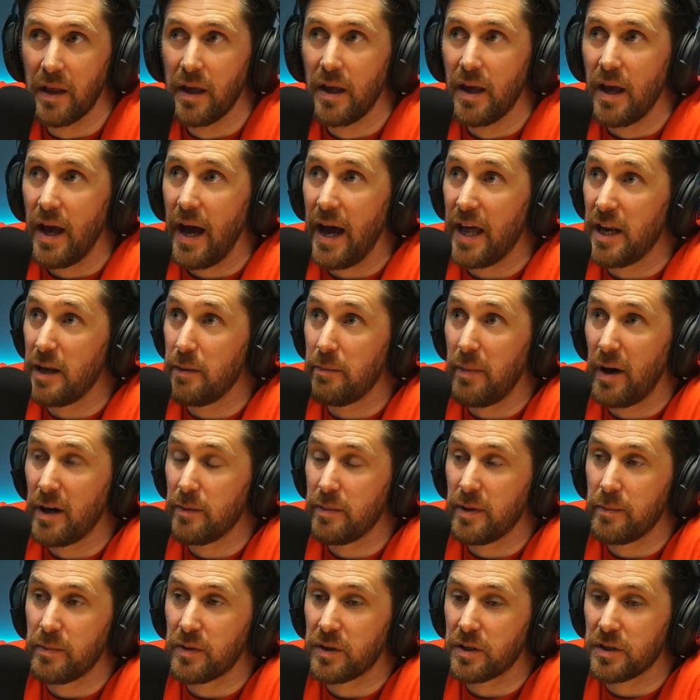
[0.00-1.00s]
and then
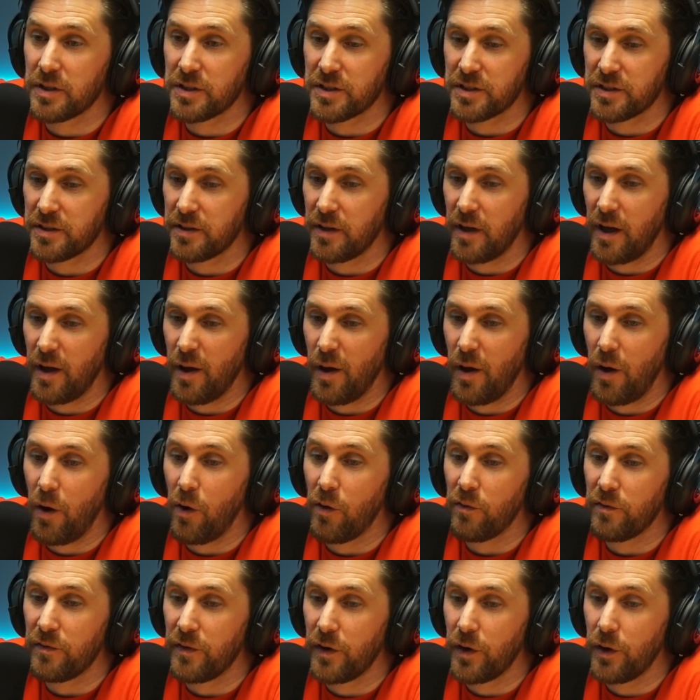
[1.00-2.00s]
maybe because
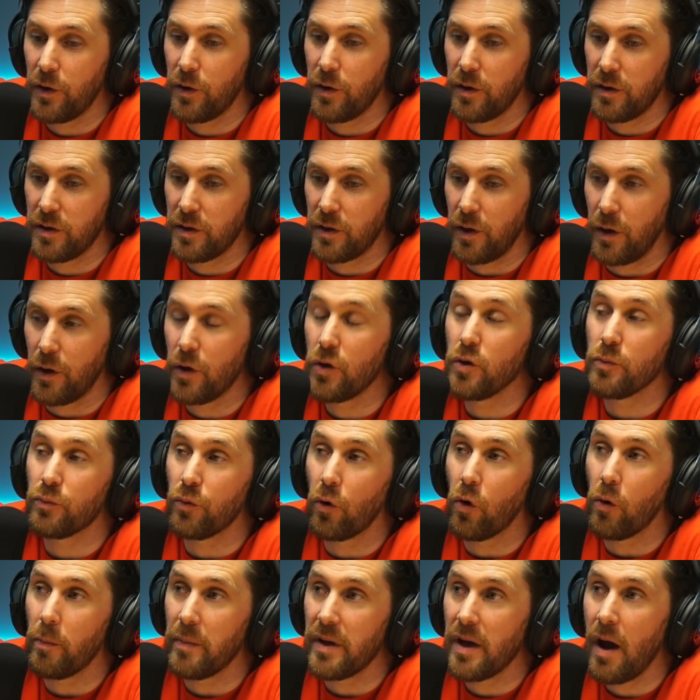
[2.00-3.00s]
of, you know, who
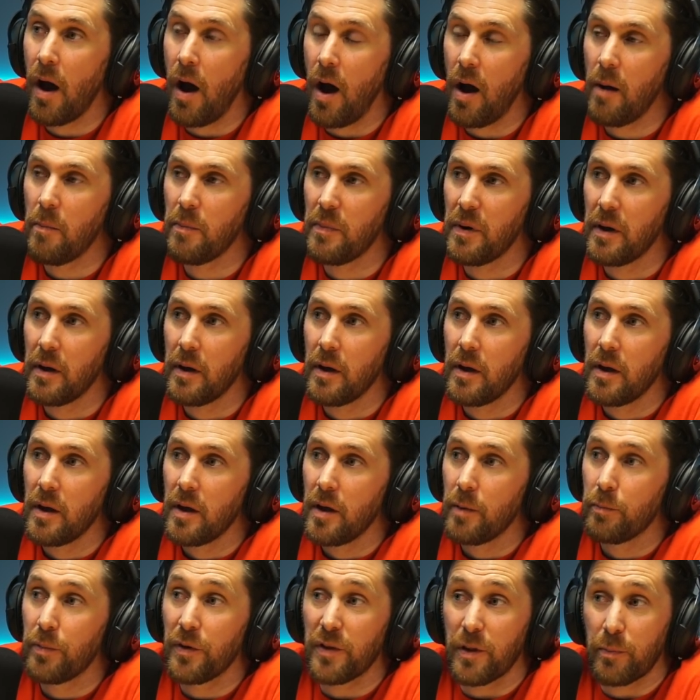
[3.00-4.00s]
brought me up,
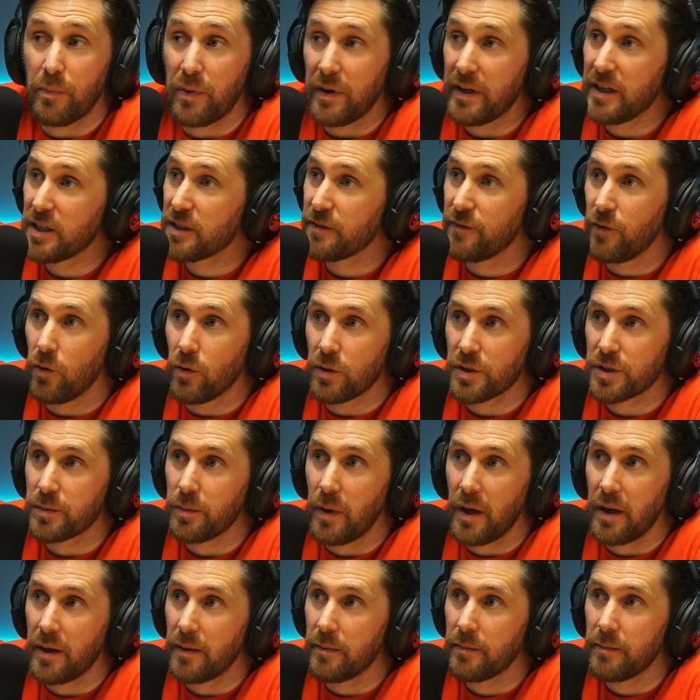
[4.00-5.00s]
but the police force,
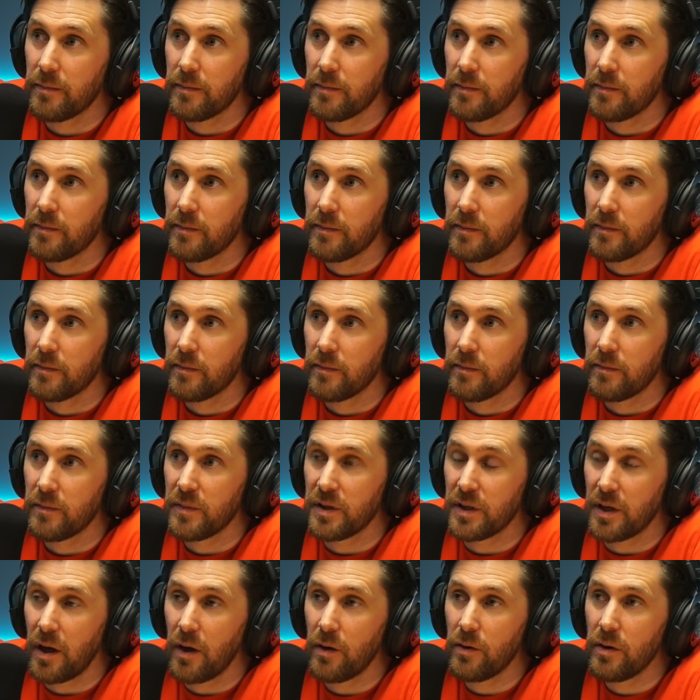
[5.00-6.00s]
mate. Yeah, yeah.
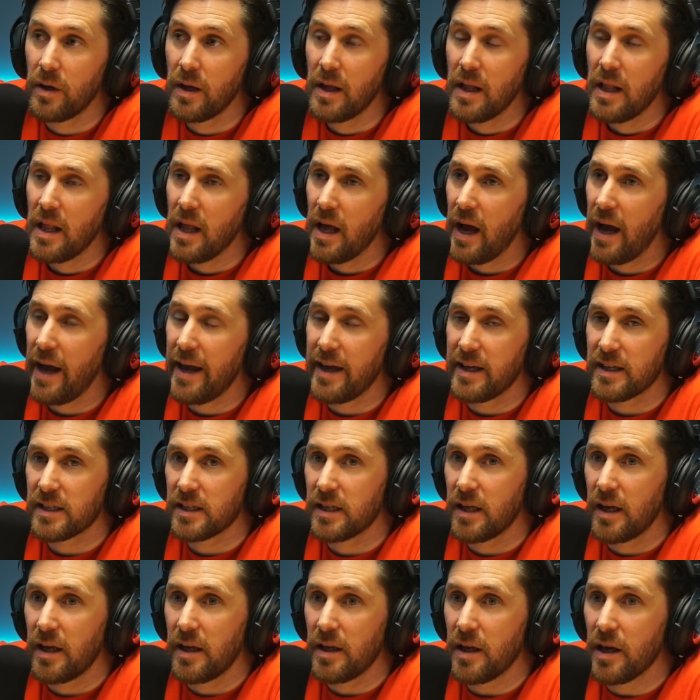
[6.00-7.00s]
You know, it,
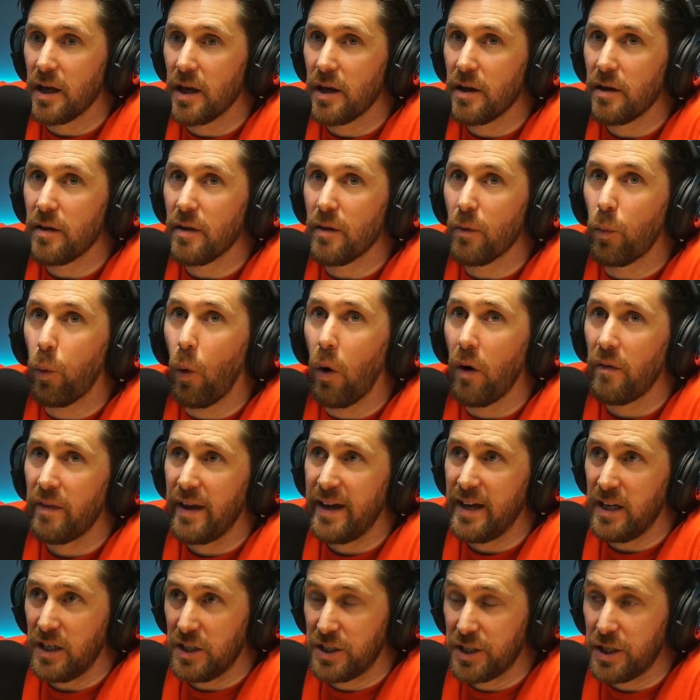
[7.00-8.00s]
what
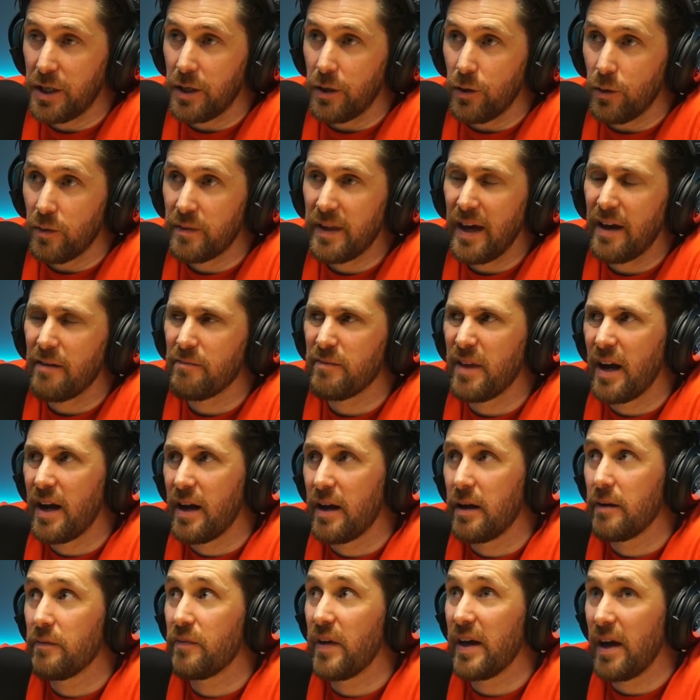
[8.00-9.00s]
they do, they
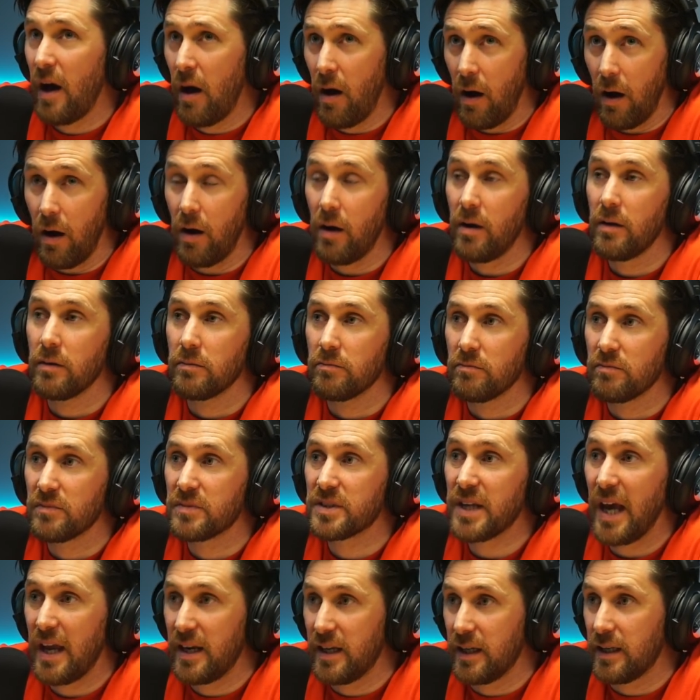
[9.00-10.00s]
they they are
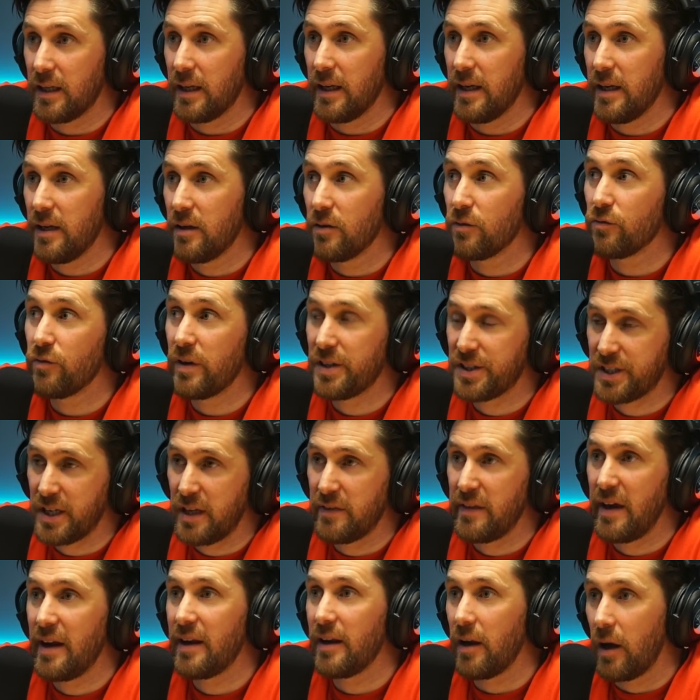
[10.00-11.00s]
technically
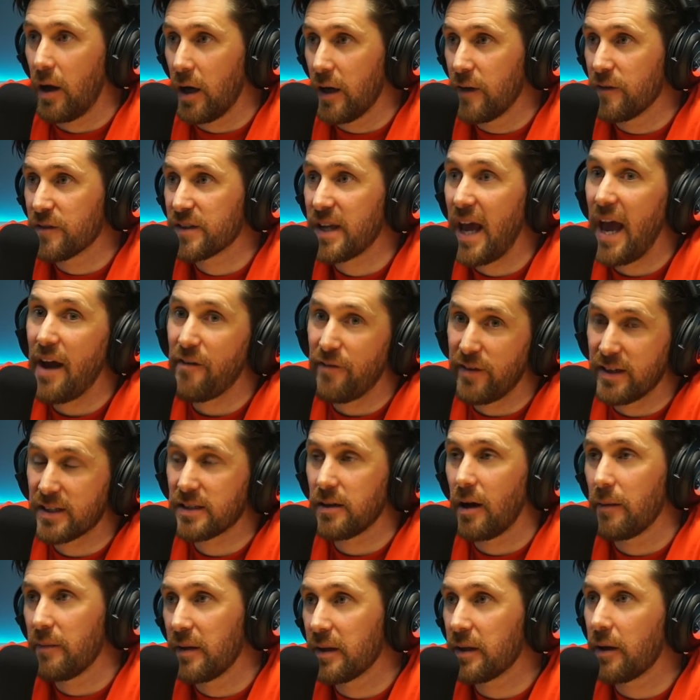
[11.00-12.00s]
risking their lives every
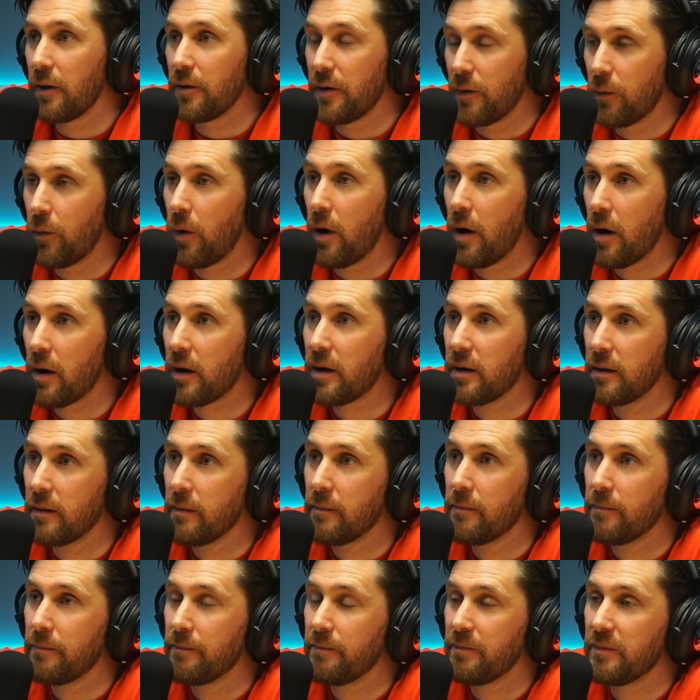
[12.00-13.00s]
time they go to work.
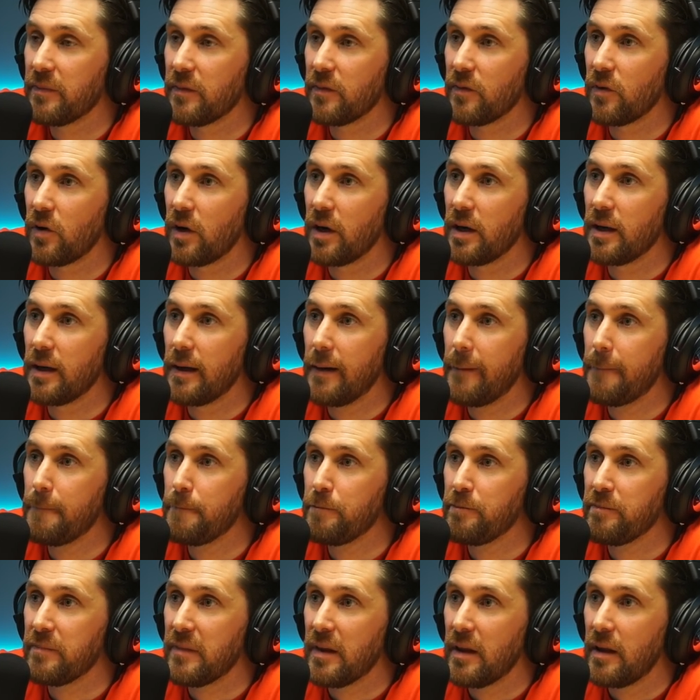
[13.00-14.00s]
Yeah, yeah. Because right? they want to help
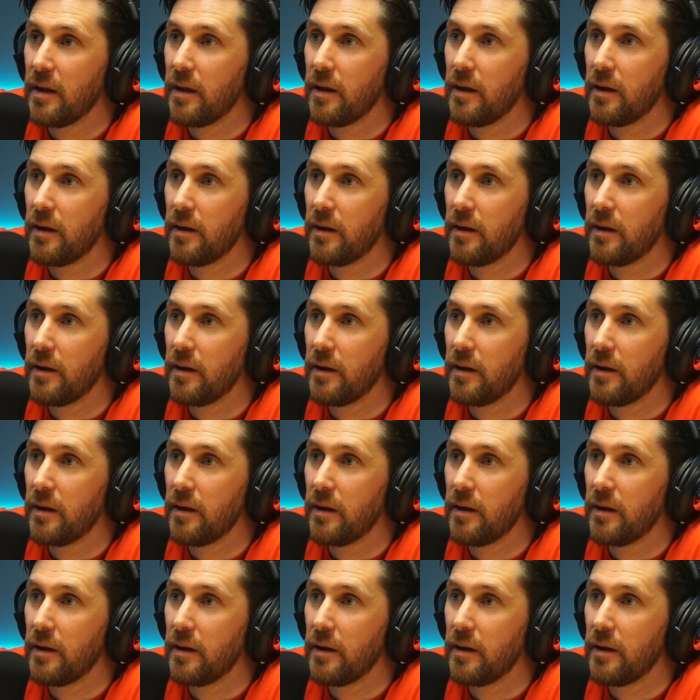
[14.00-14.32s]
people, don't